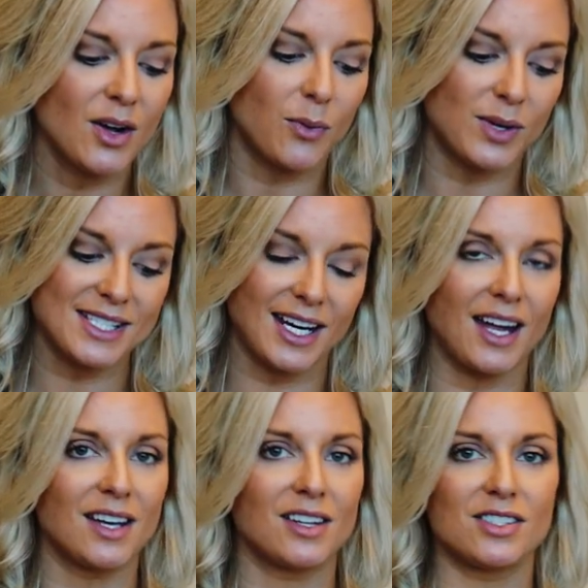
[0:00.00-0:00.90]
Once
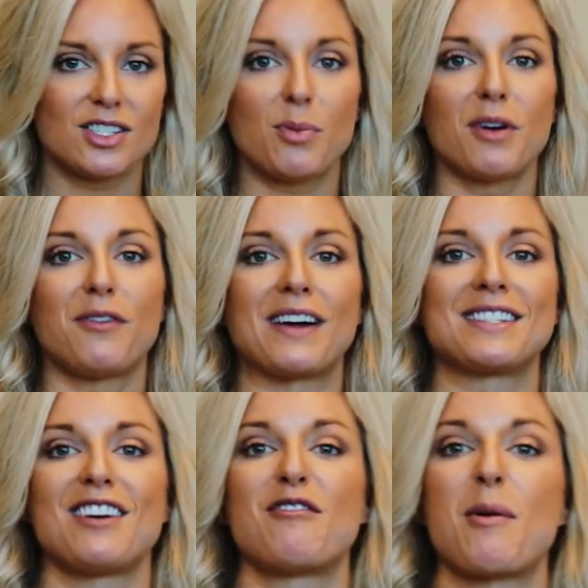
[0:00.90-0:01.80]
again, super
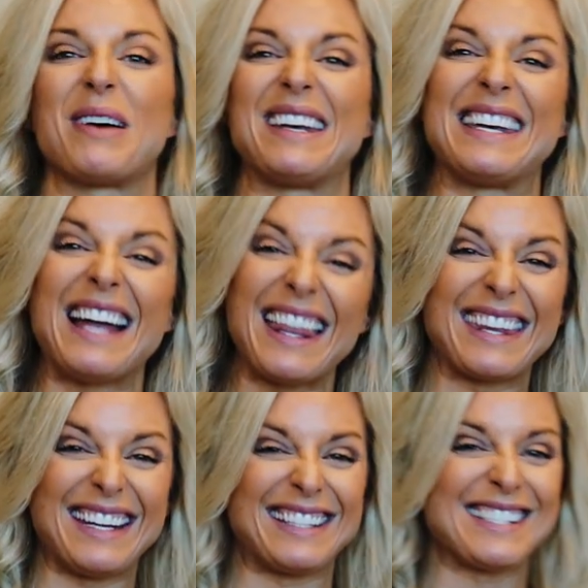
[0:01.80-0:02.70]
effective, but
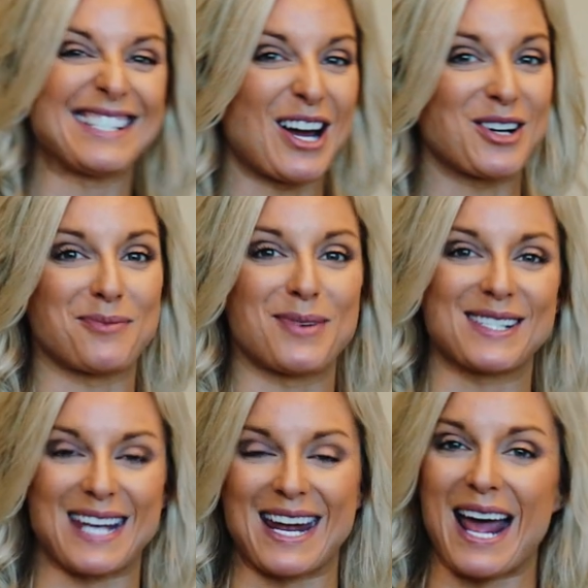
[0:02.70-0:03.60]
nothing is
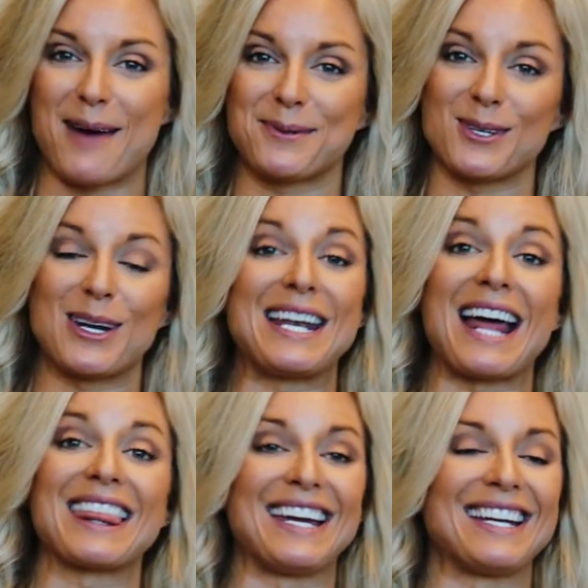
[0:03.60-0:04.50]
100%, absolutely
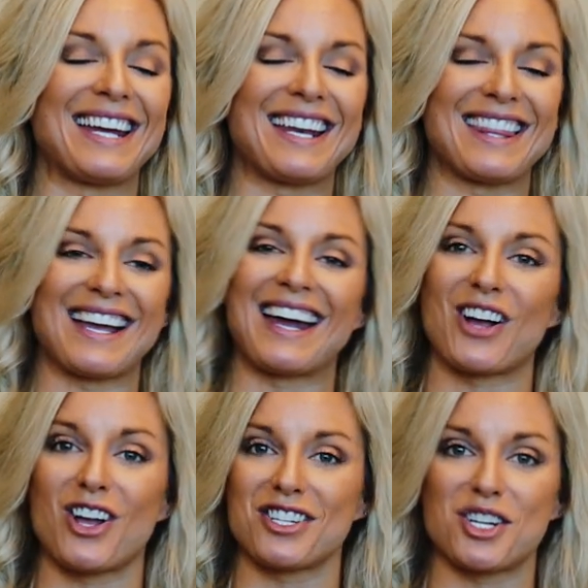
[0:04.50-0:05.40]
nothing. And in the
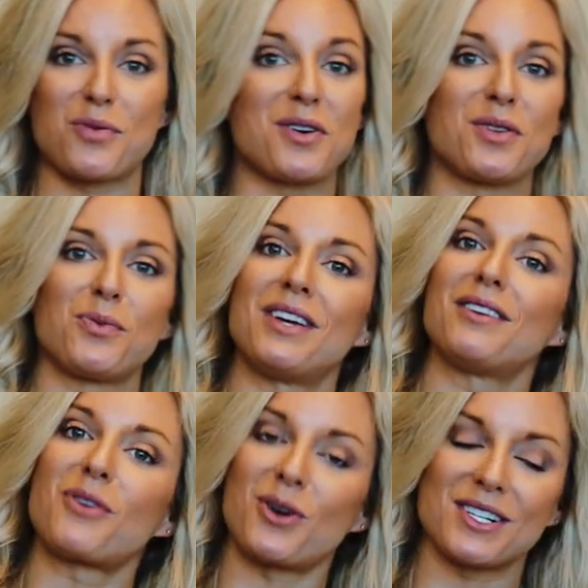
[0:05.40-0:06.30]
gynecology world, we
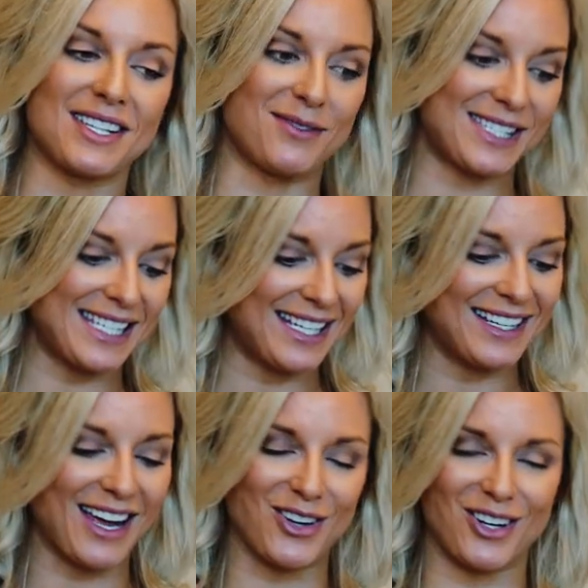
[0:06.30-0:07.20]
of course have seen
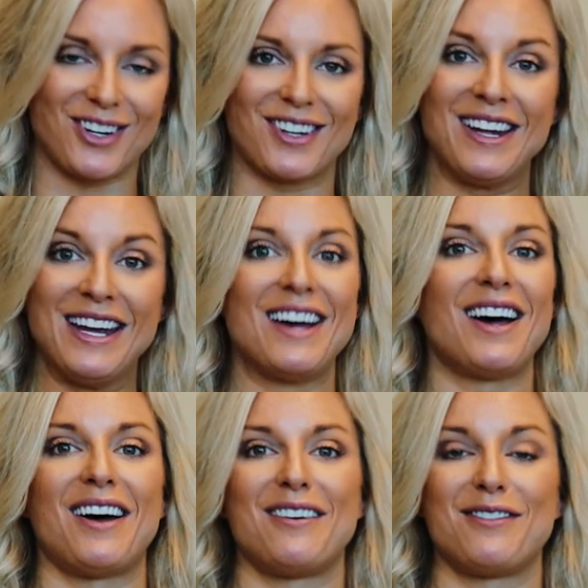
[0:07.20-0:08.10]
and heard
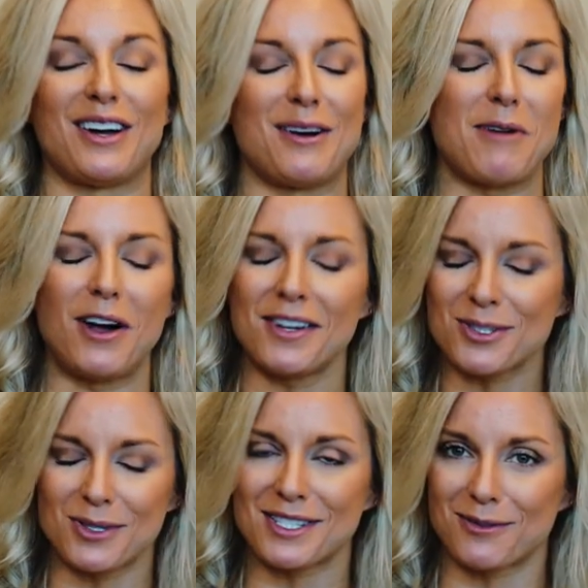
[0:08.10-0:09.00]
of all
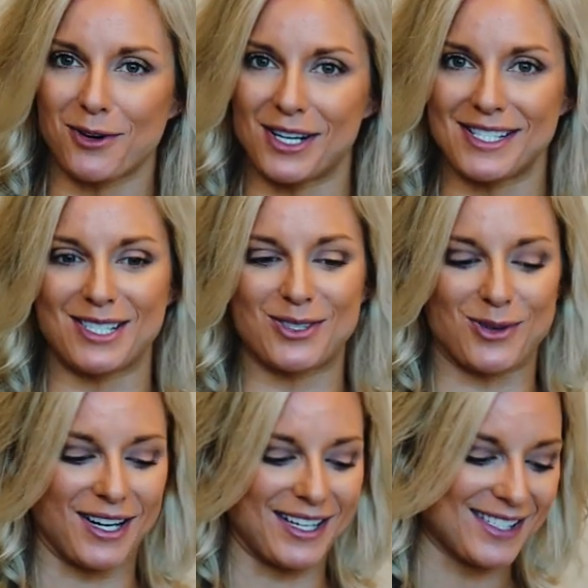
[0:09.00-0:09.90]
sorts of crazy
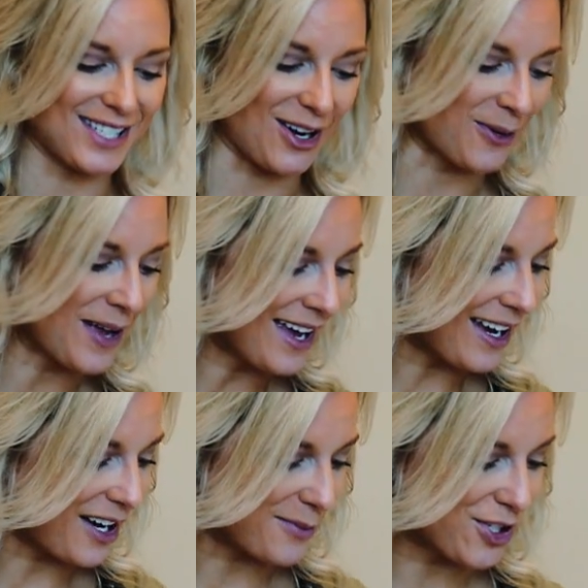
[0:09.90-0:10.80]
stories.
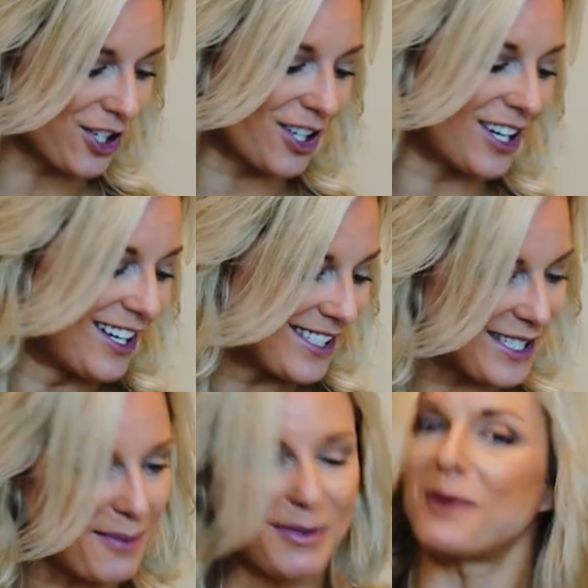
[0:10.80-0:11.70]
And I'm sure
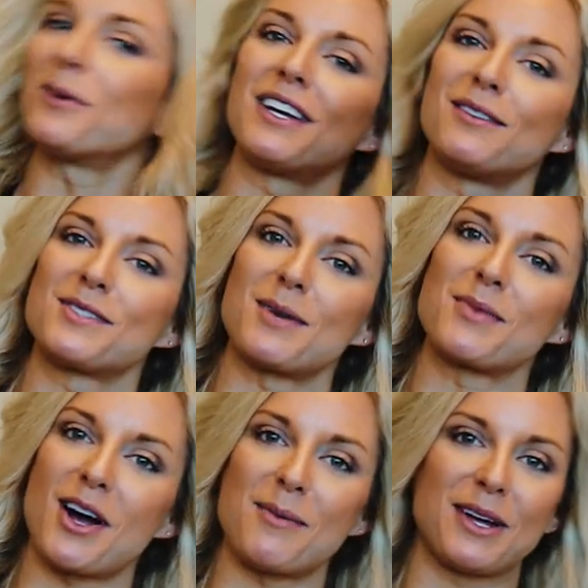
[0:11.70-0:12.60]
somebody will leave some
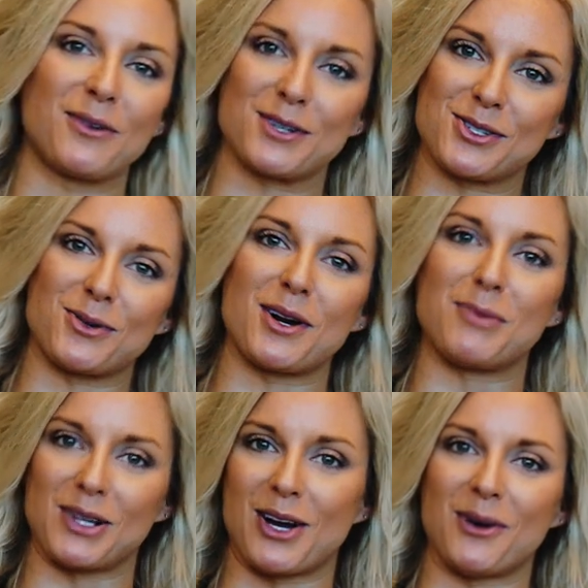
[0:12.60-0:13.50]
comment or story
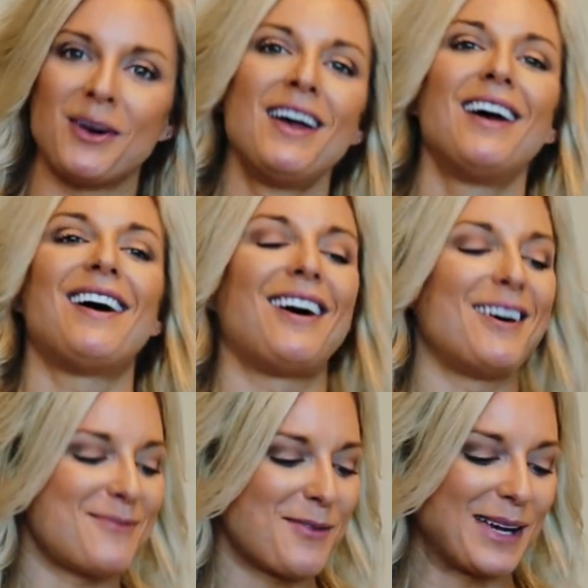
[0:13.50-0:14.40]
below
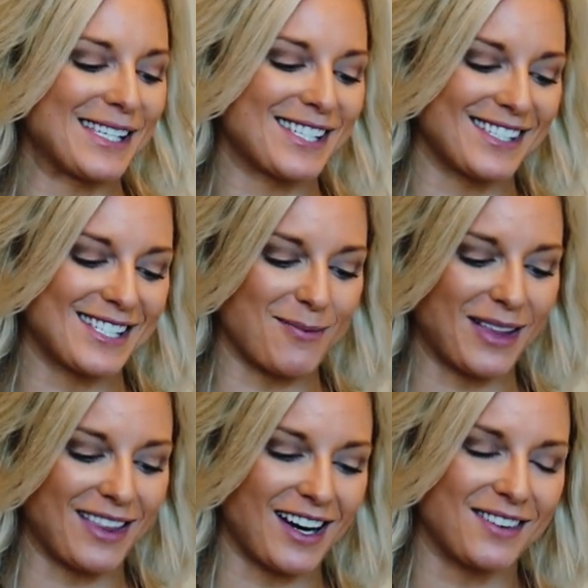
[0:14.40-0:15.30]
based on
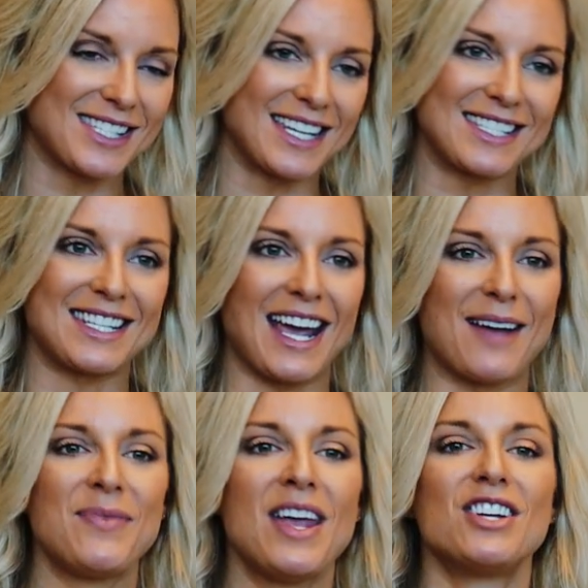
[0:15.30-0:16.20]
something that I've said
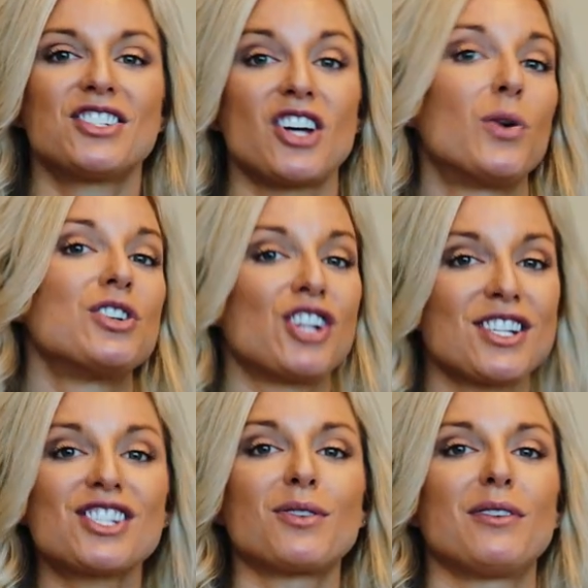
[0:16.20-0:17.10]
today. So
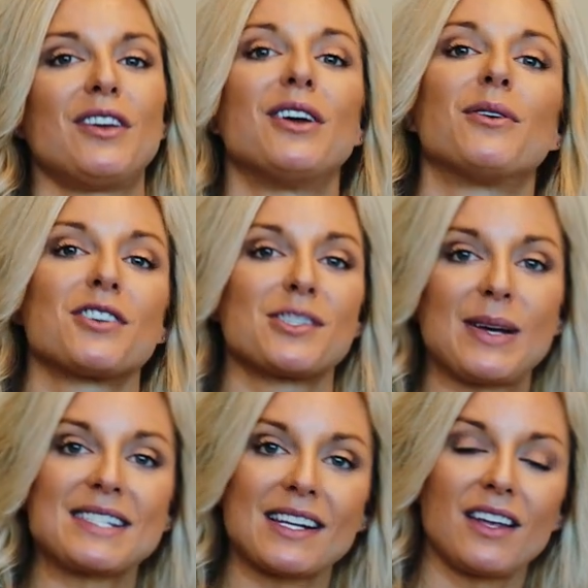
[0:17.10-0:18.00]
just to review, there's
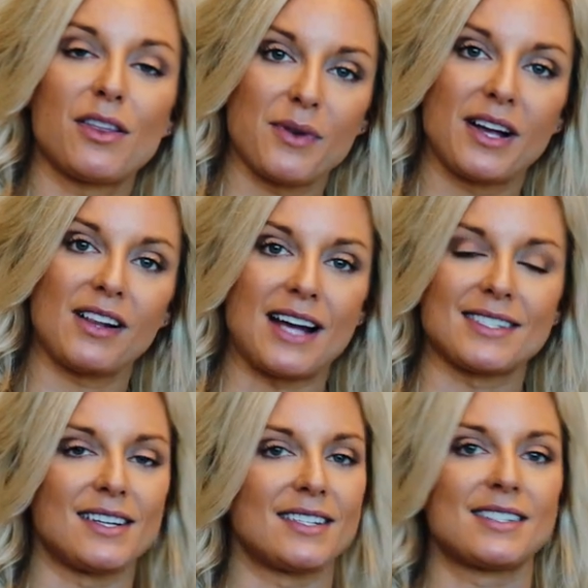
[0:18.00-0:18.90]
basically 3
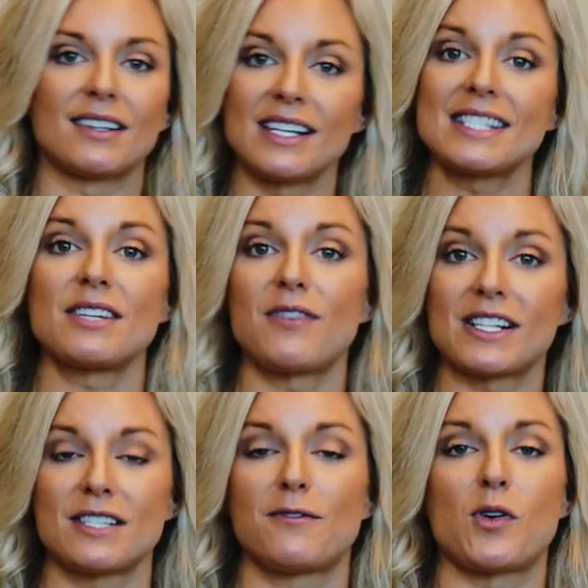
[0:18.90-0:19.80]
classes. The least
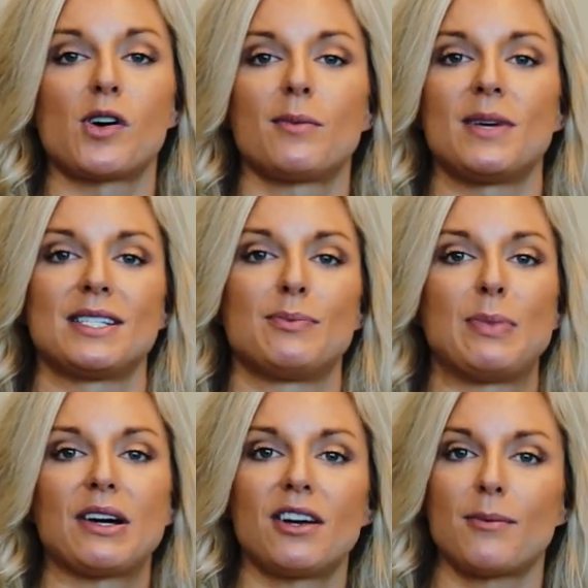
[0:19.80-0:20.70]
effective form is
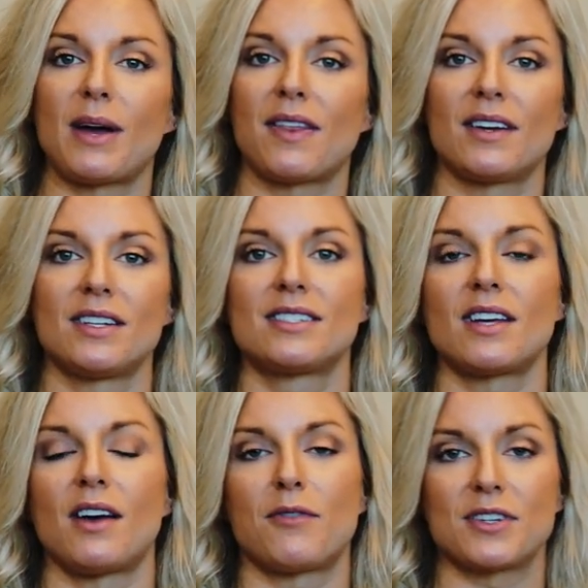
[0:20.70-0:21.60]
barrier methods,
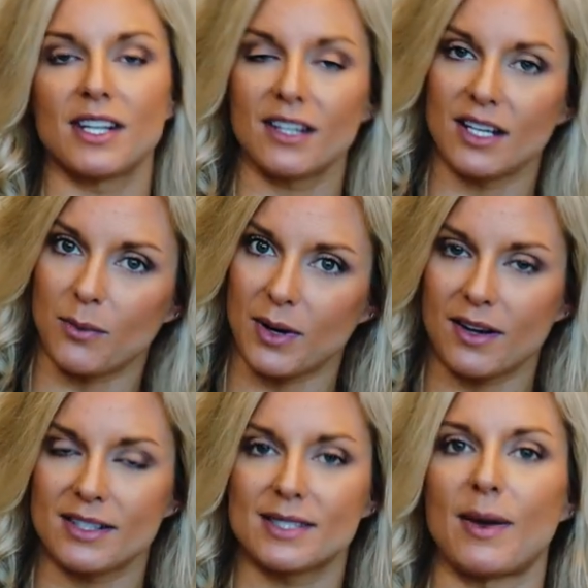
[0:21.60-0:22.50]
fertility
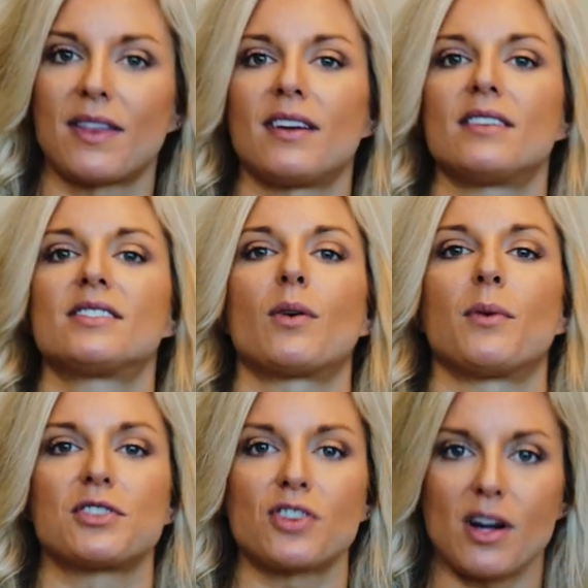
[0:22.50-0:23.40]
awareness methods, or
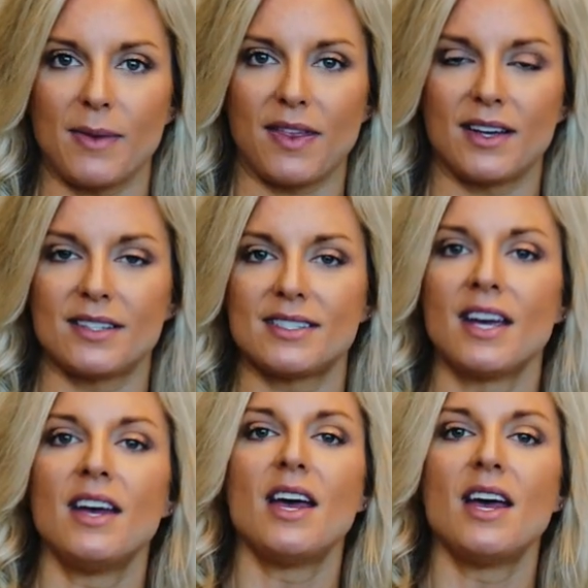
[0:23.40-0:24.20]
withdrawal methods.